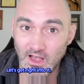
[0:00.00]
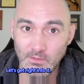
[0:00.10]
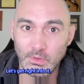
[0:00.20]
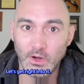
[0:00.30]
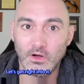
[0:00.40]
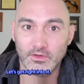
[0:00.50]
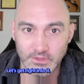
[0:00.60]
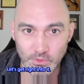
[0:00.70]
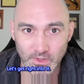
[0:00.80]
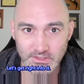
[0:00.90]
I'm Paul,
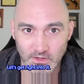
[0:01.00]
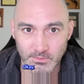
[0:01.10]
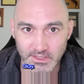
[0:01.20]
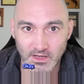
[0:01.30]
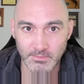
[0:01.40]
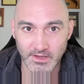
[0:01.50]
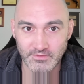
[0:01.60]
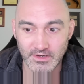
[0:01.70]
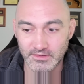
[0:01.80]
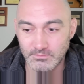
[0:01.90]
U S Army combat
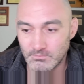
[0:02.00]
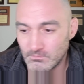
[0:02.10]
veteran.